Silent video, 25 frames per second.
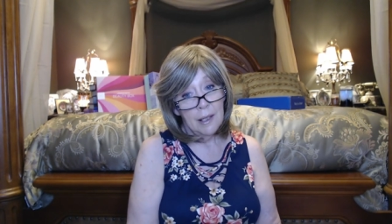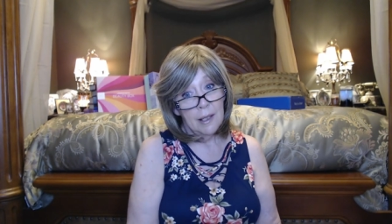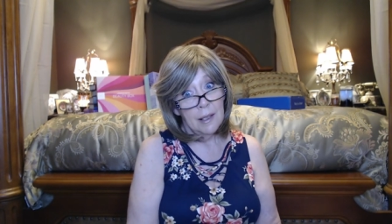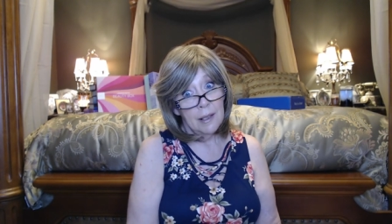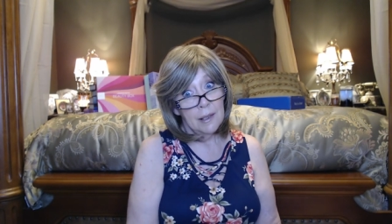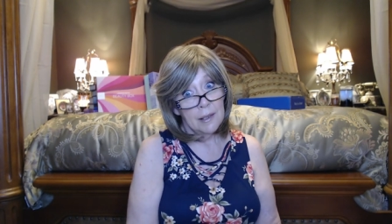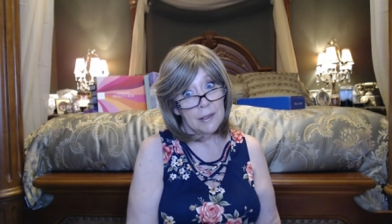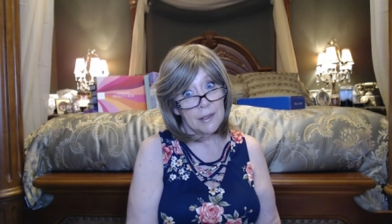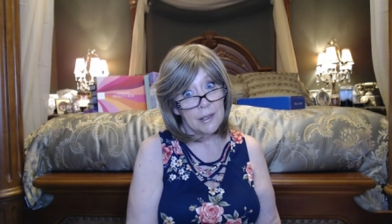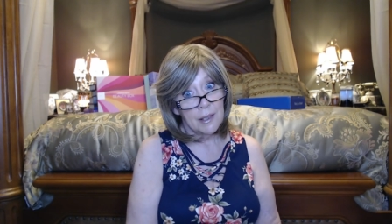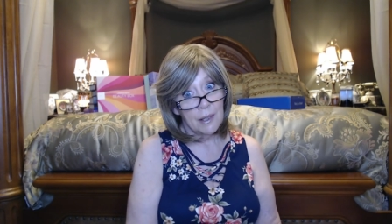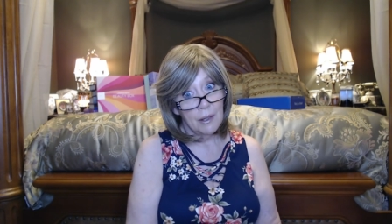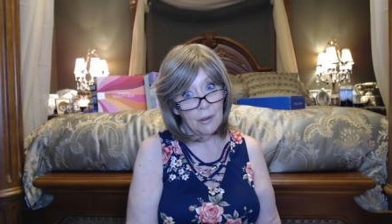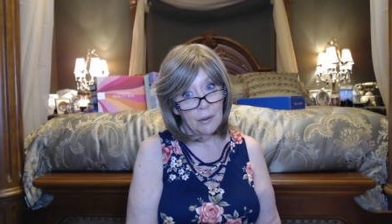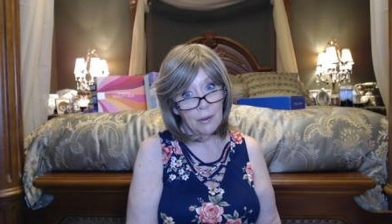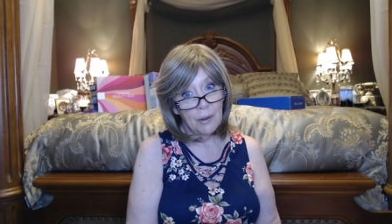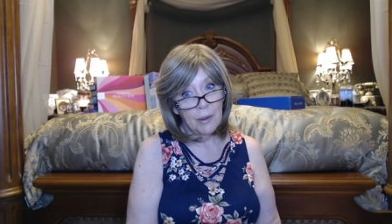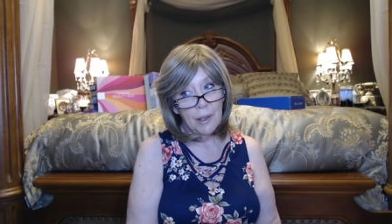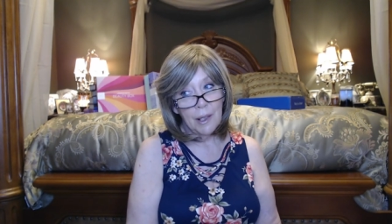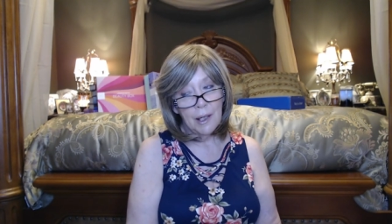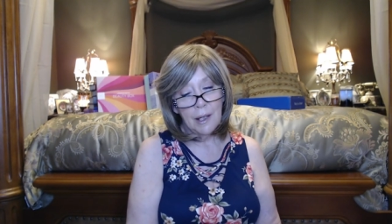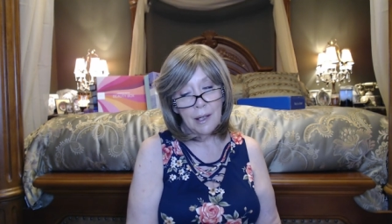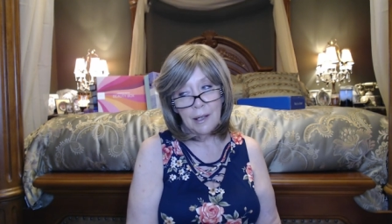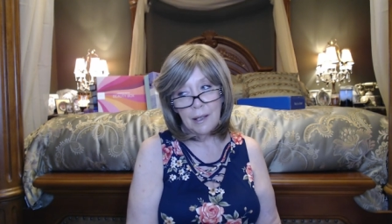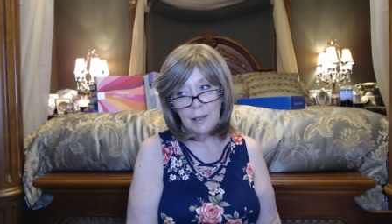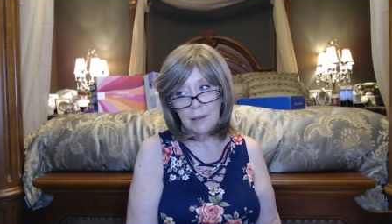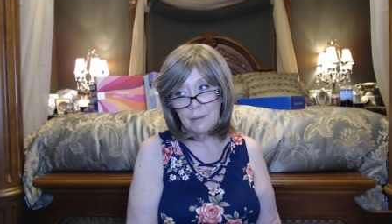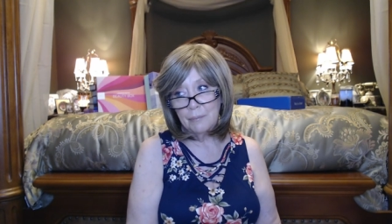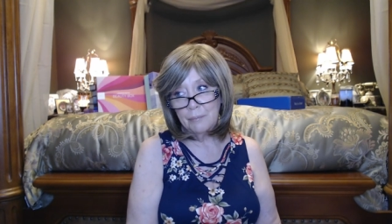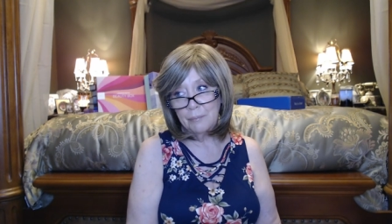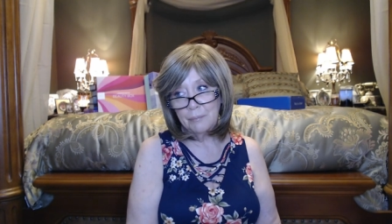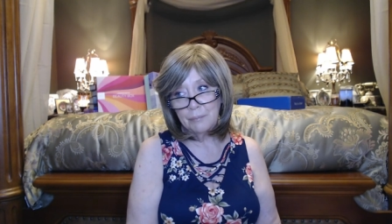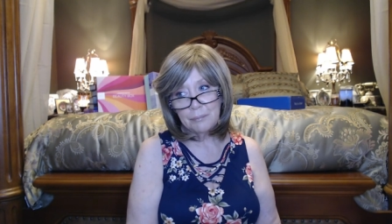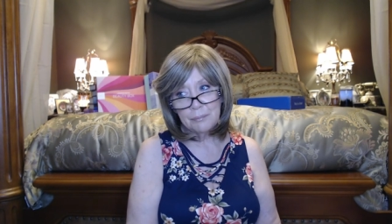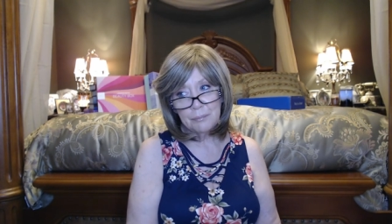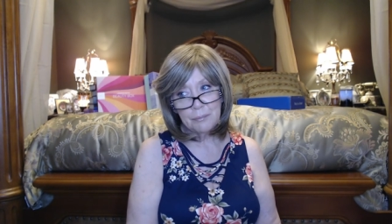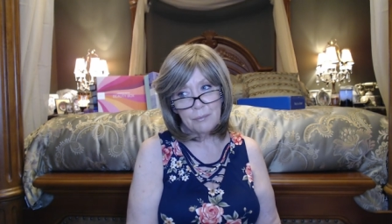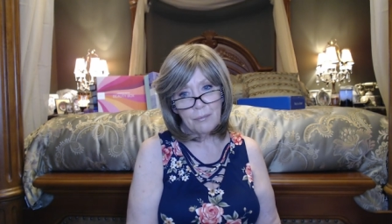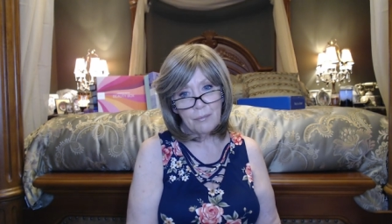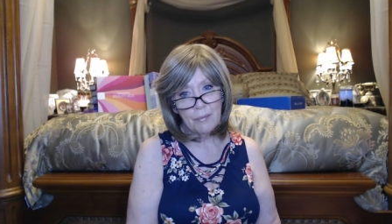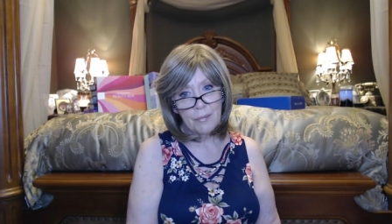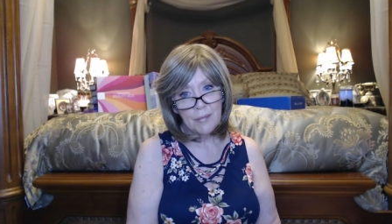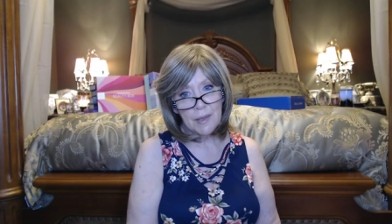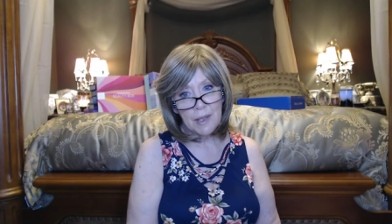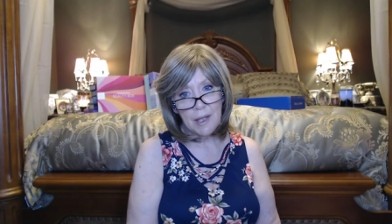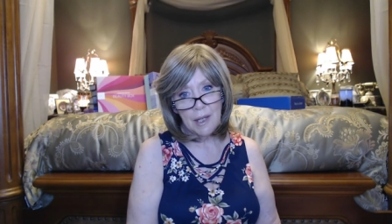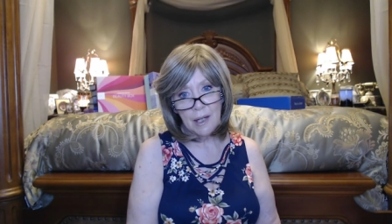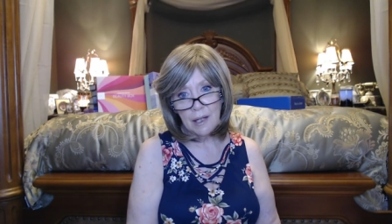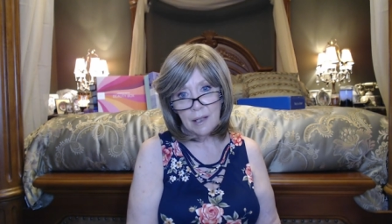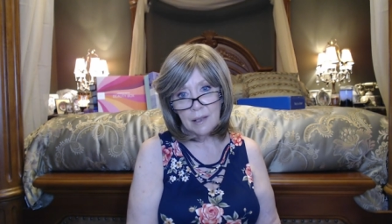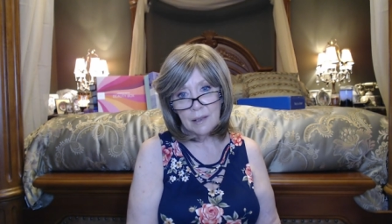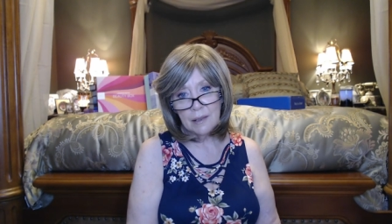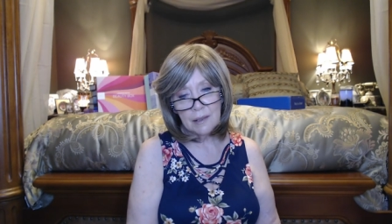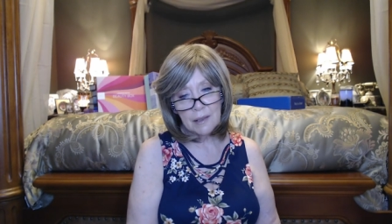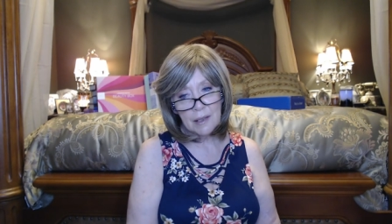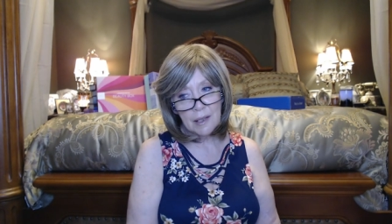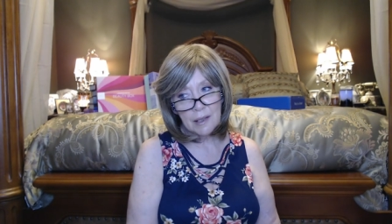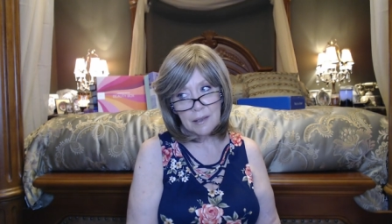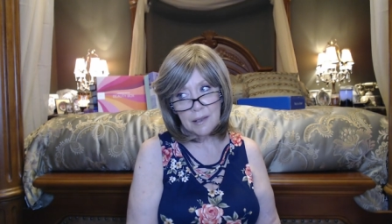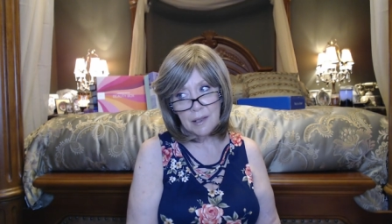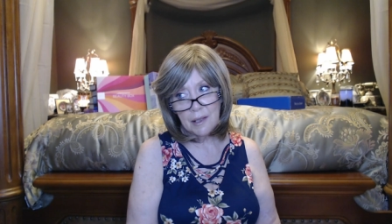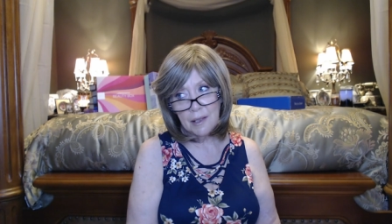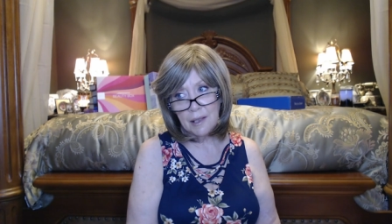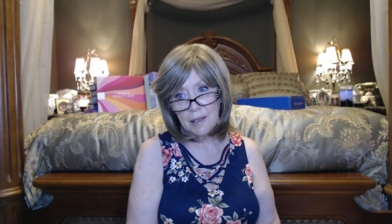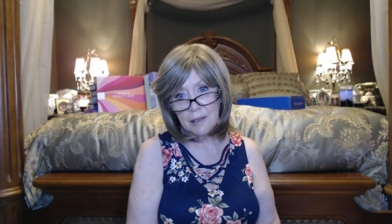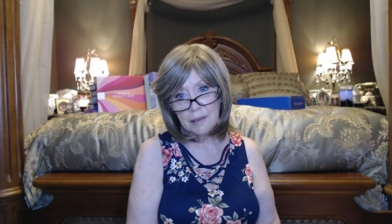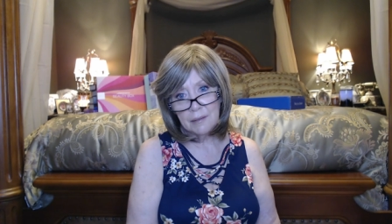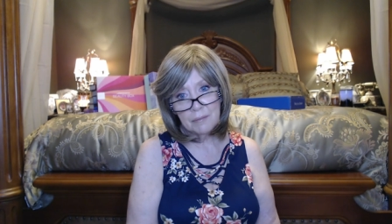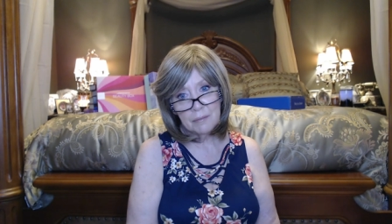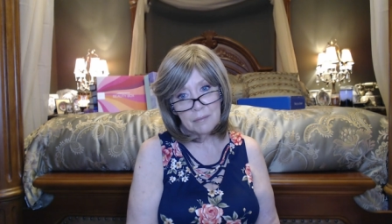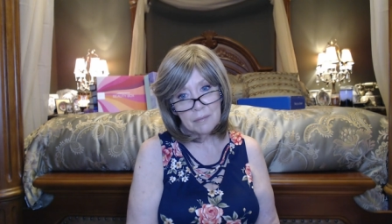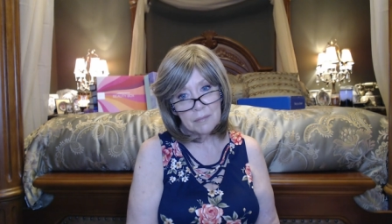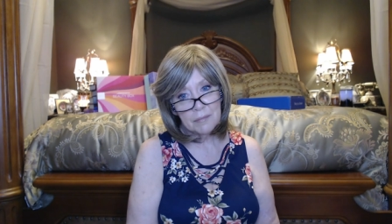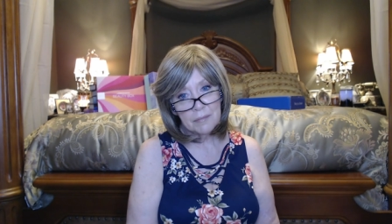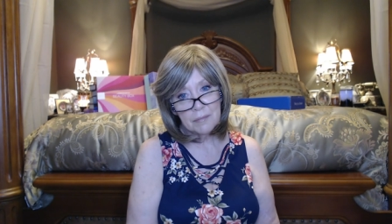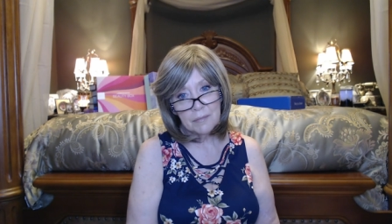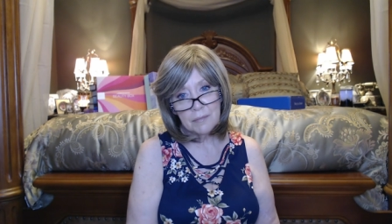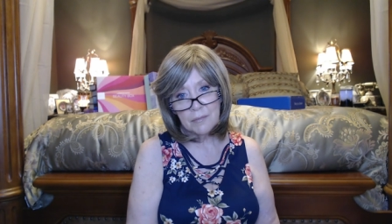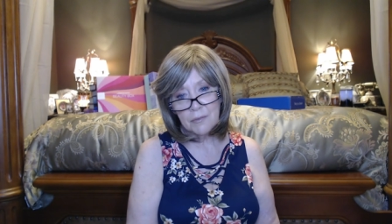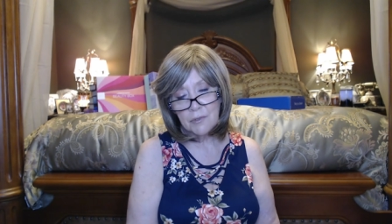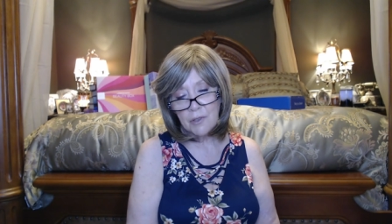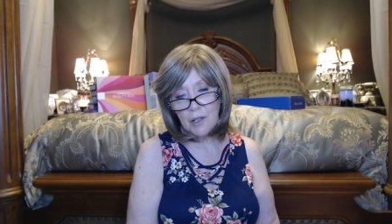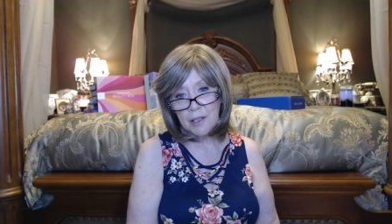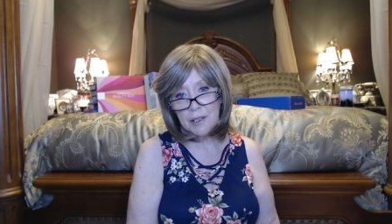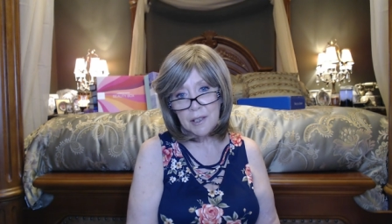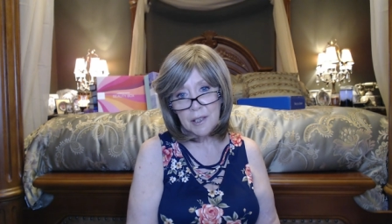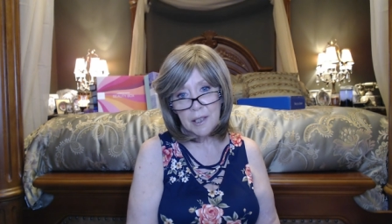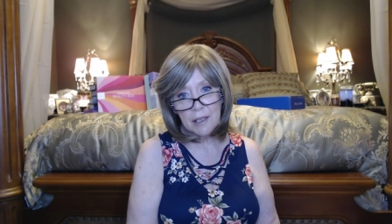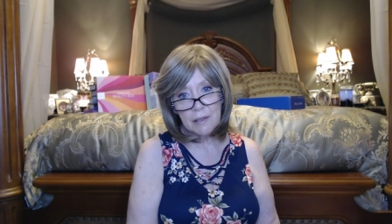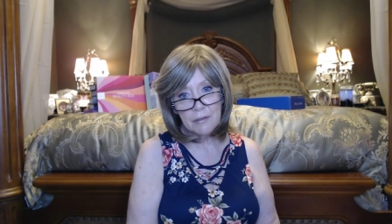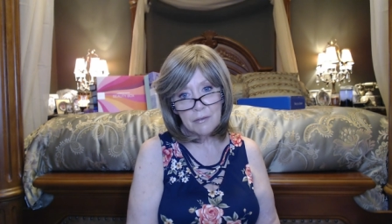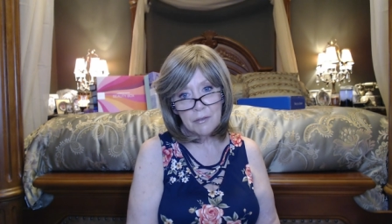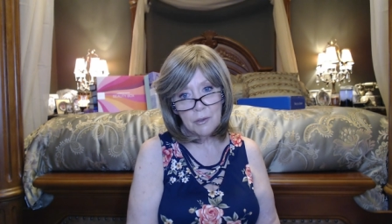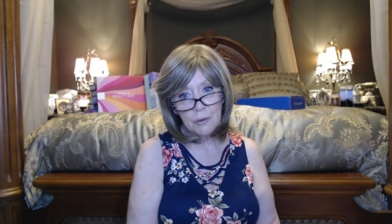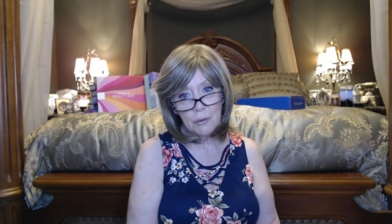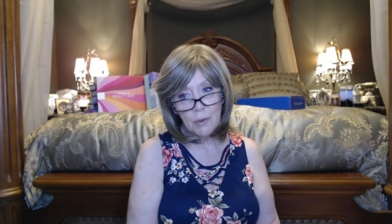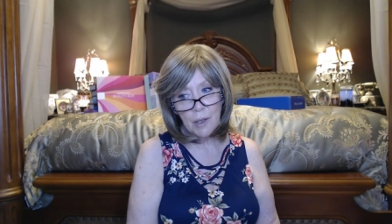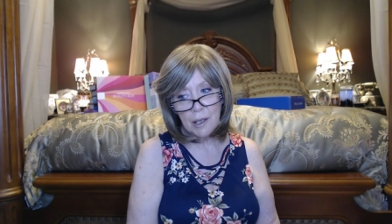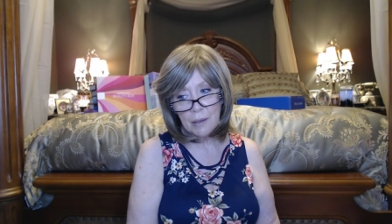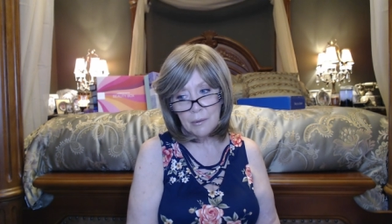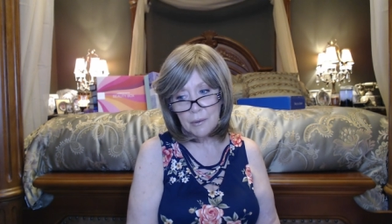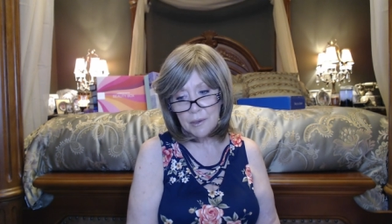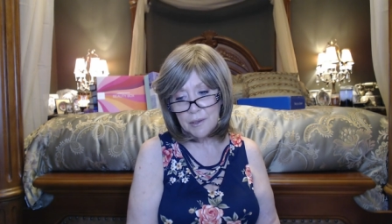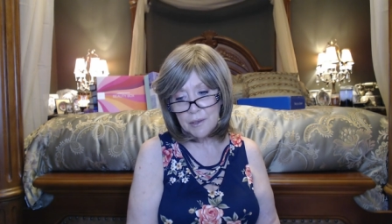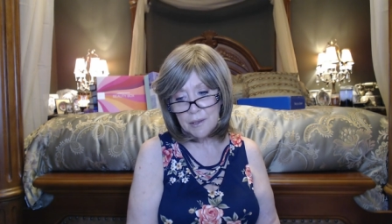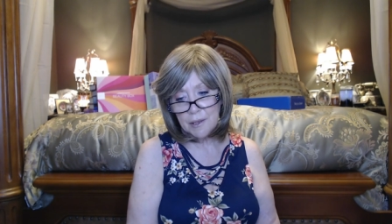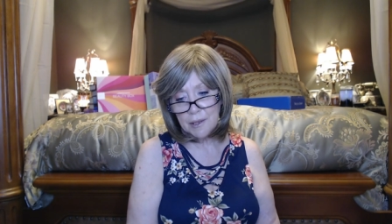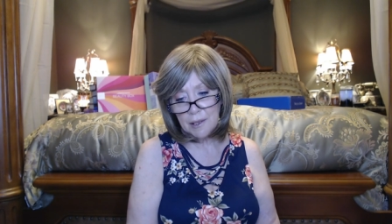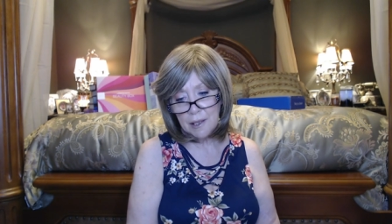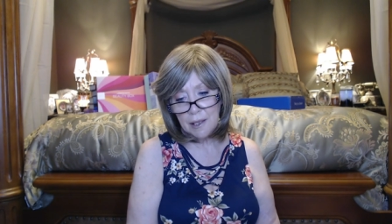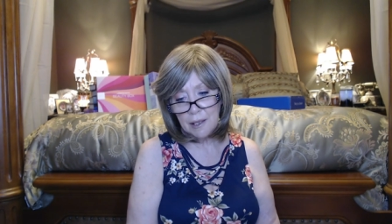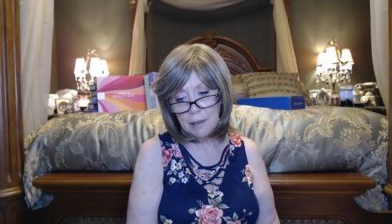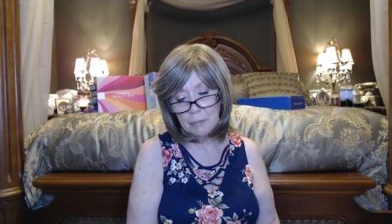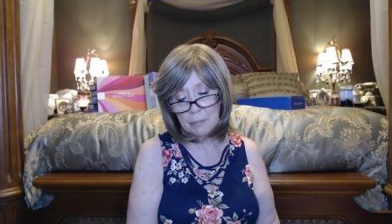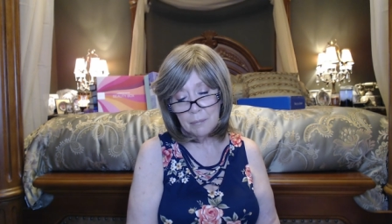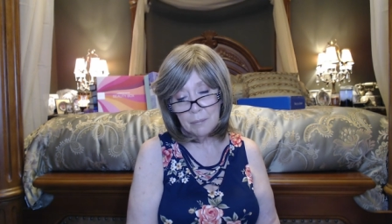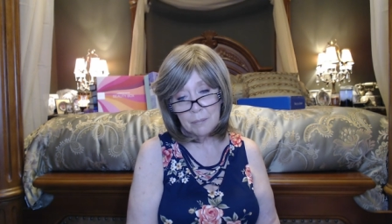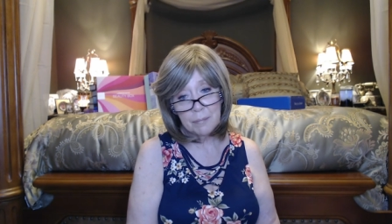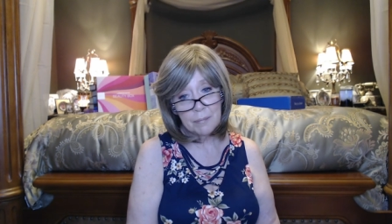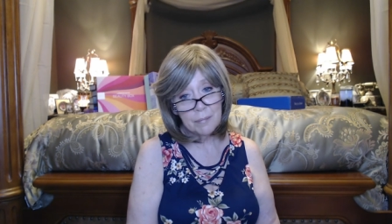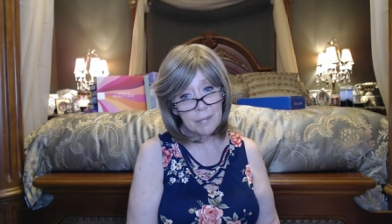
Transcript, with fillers: So um, yeah, then I tried to get a few hours sleep,